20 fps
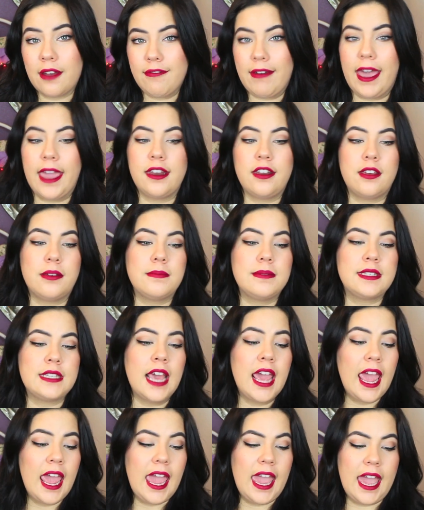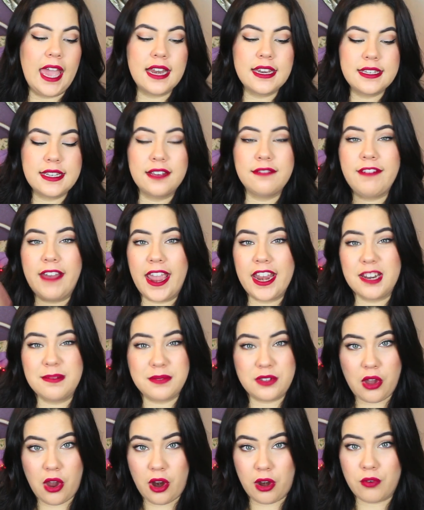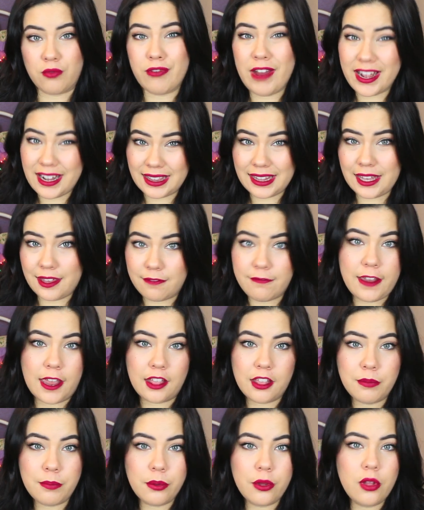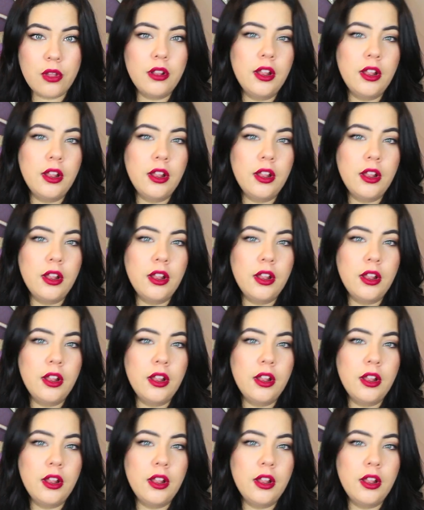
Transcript: of items and if items are readily available,